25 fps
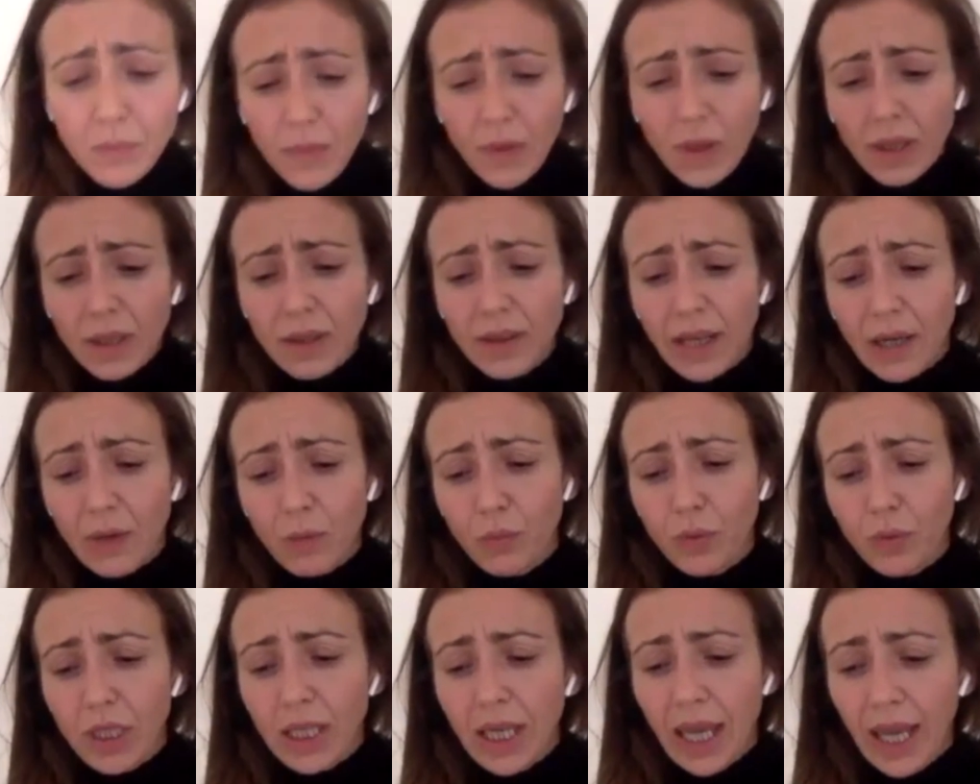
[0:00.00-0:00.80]
that
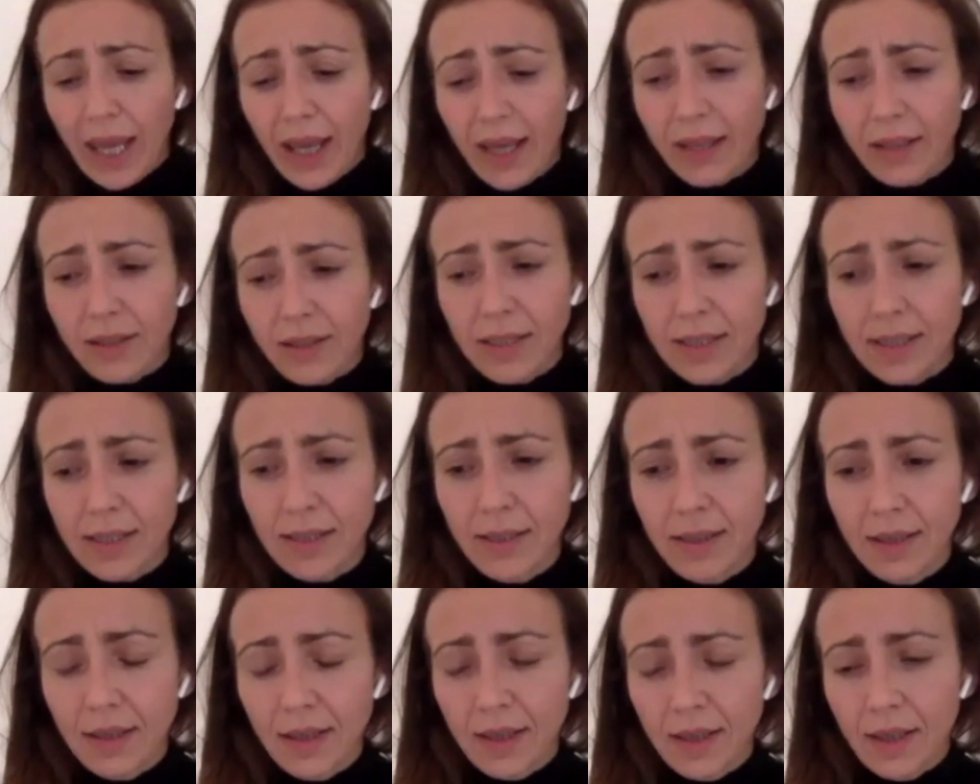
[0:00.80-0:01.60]
we can't
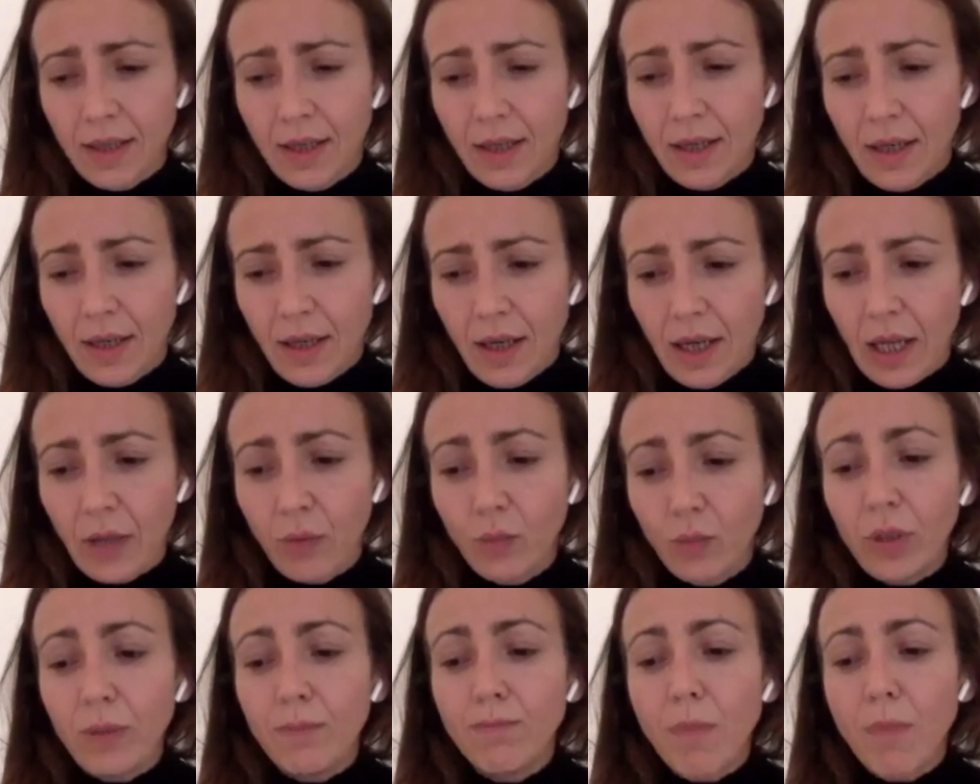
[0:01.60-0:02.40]
and
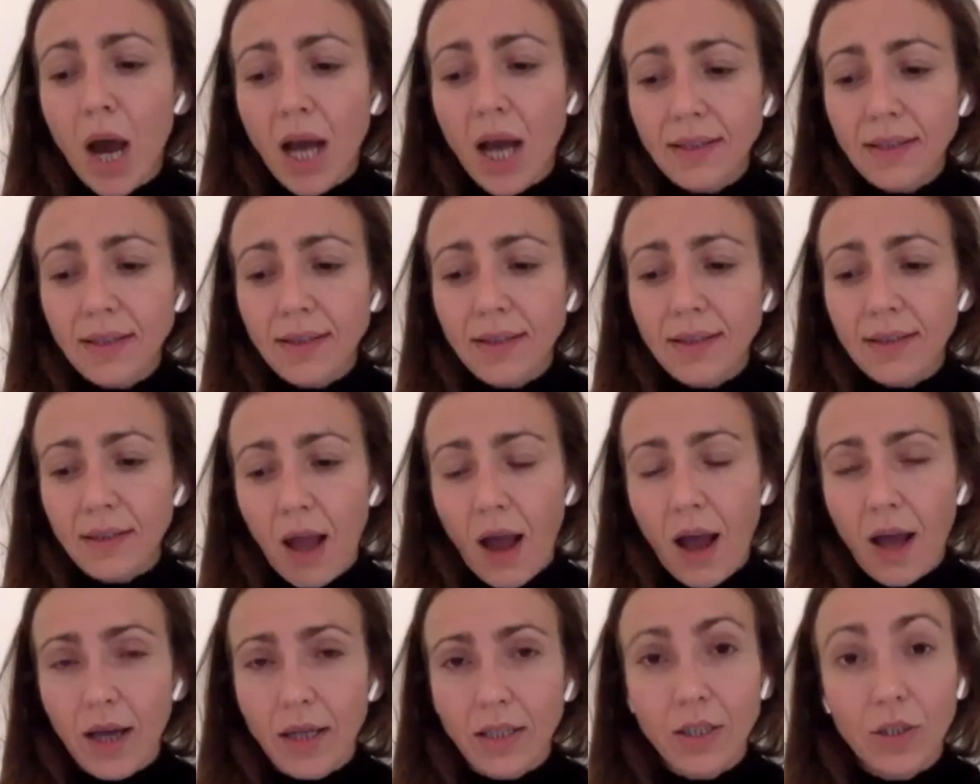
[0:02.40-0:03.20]
we must
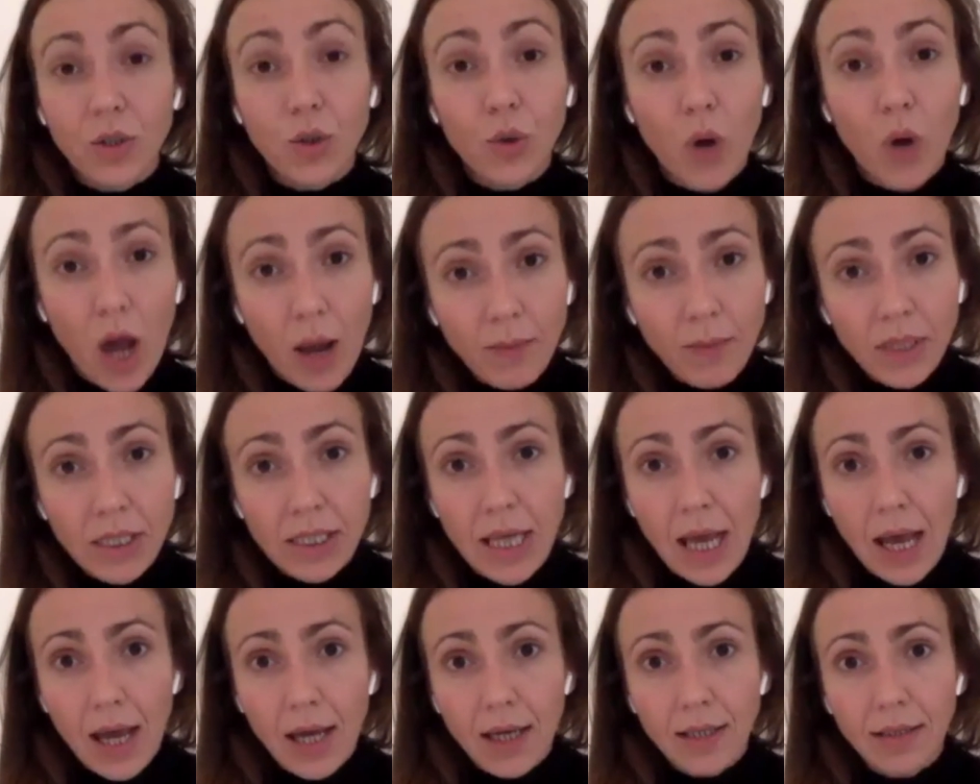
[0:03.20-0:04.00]
not
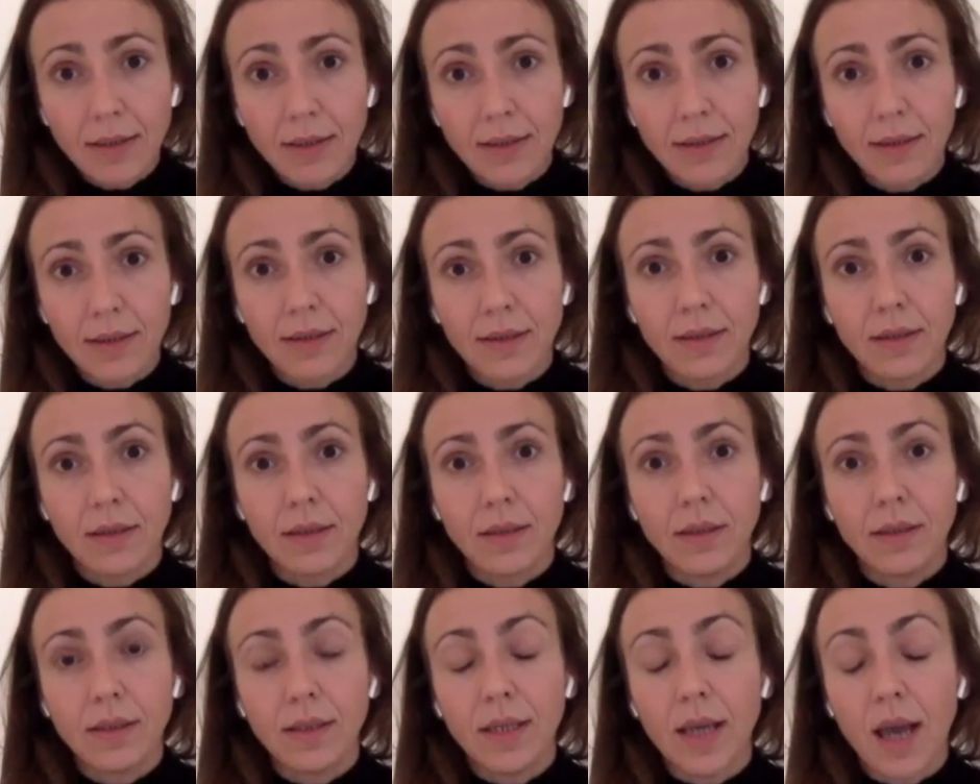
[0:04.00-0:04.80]
traumatize
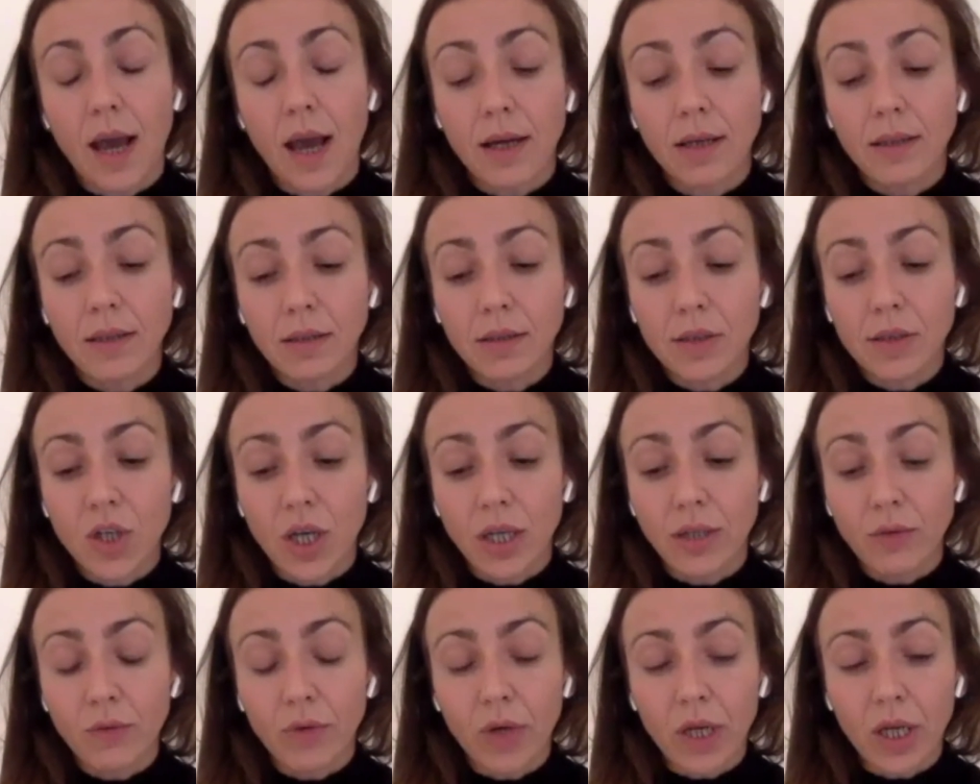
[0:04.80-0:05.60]
the young
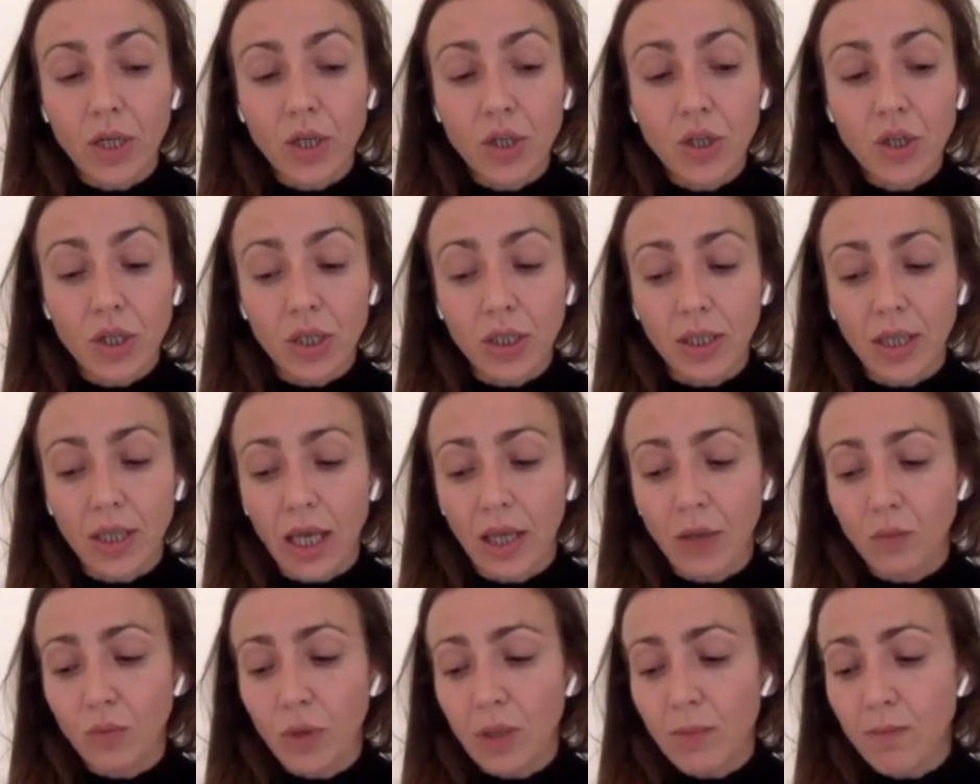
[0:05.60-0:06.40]
generation,
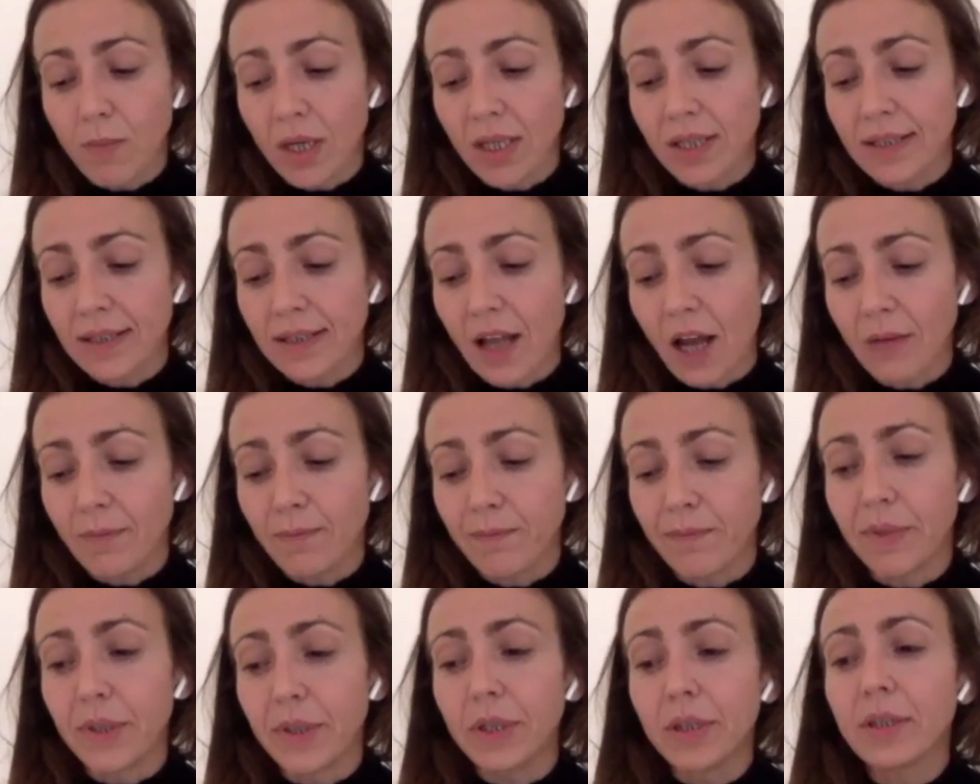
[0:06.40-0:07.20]
and we must
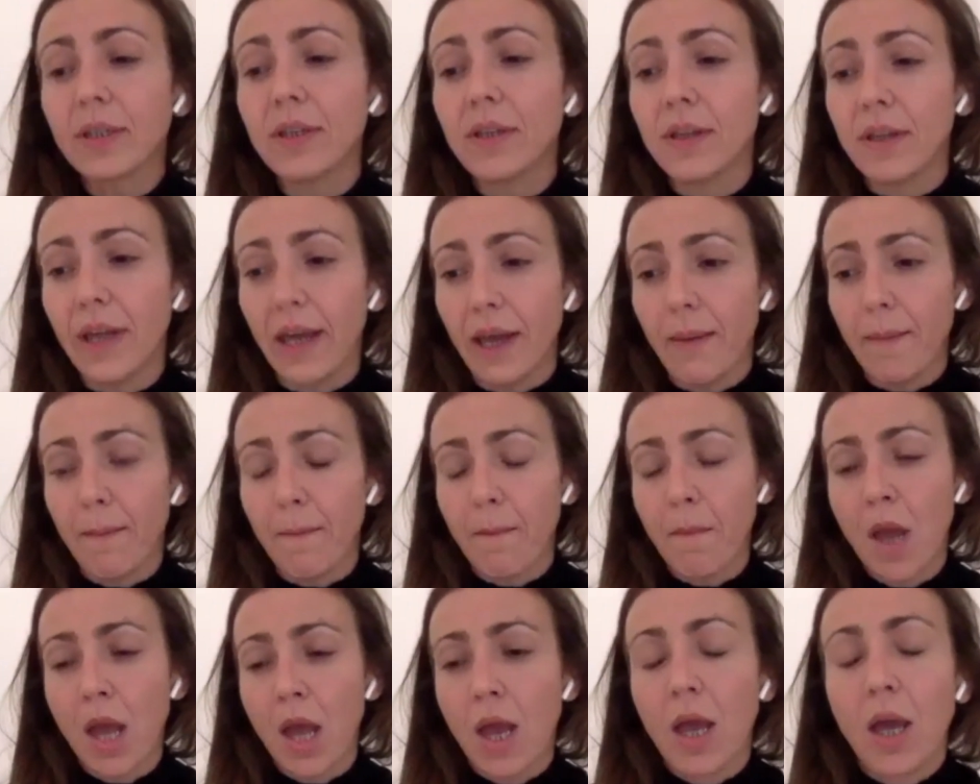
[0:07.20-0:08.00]
not burden
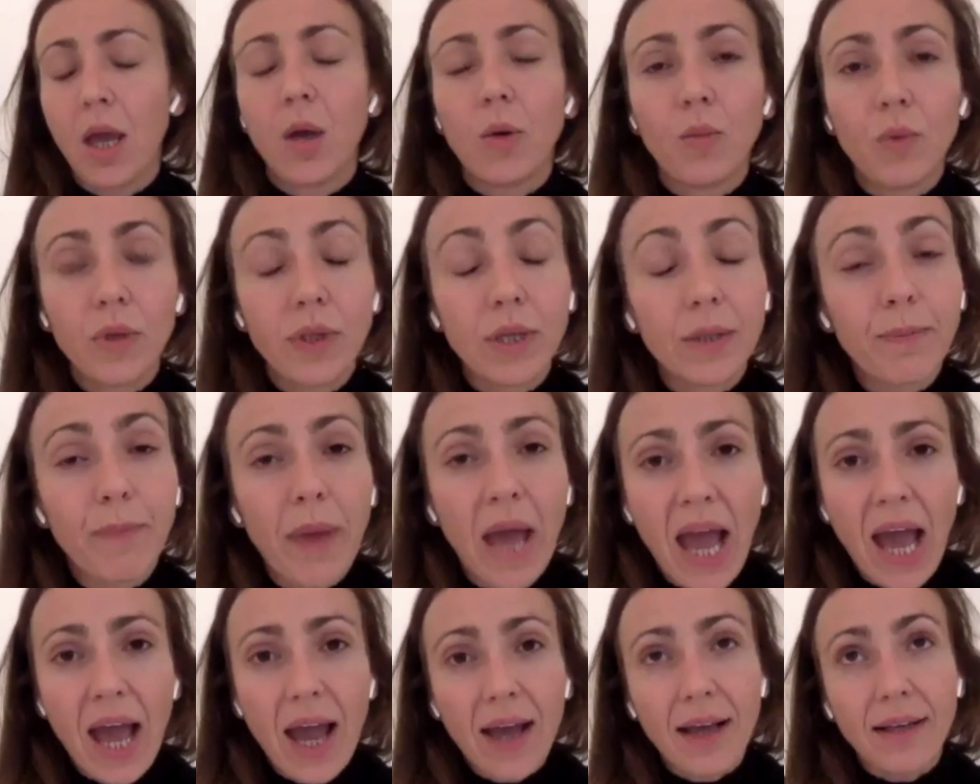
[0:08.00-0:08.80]
them with a
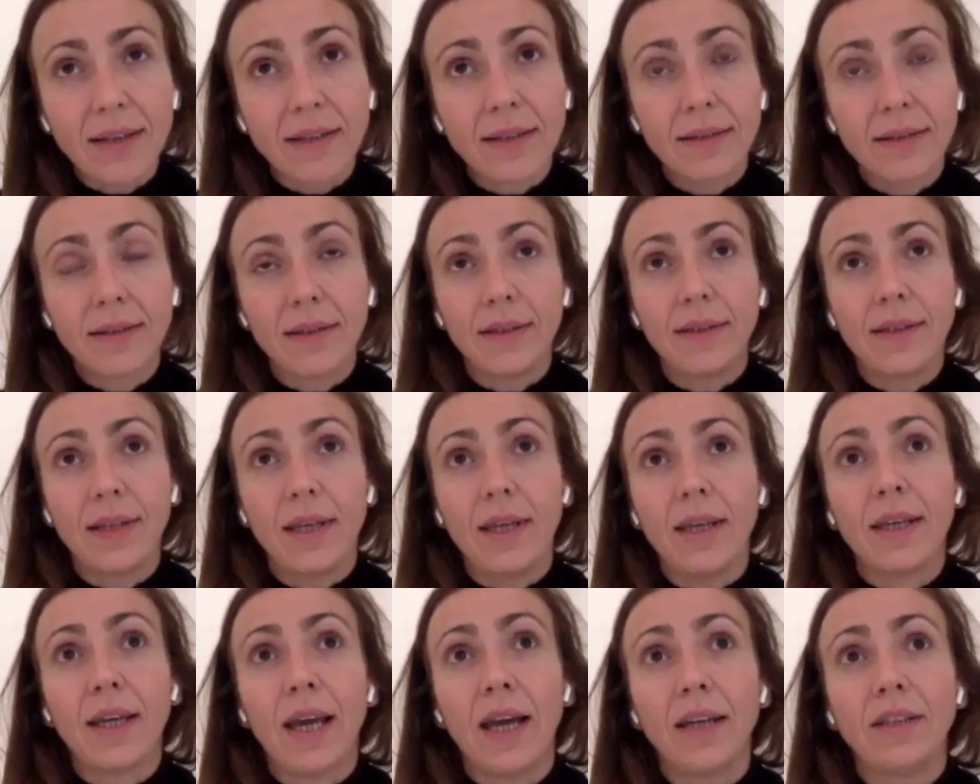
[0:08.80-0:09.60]
past that
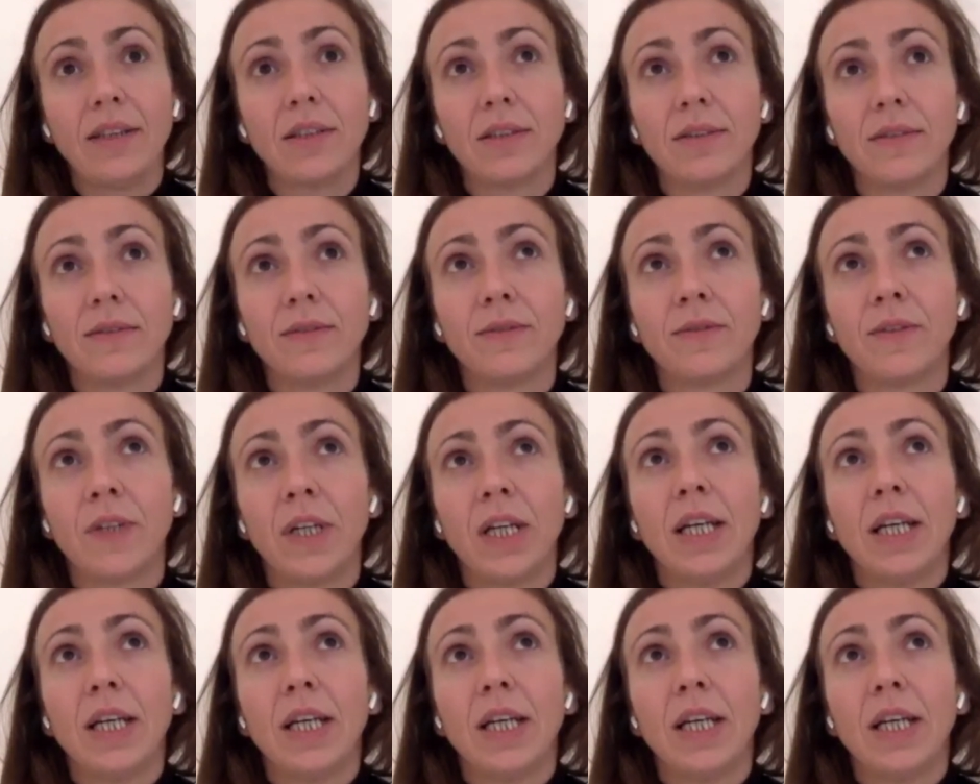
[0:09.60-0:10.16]
they kind of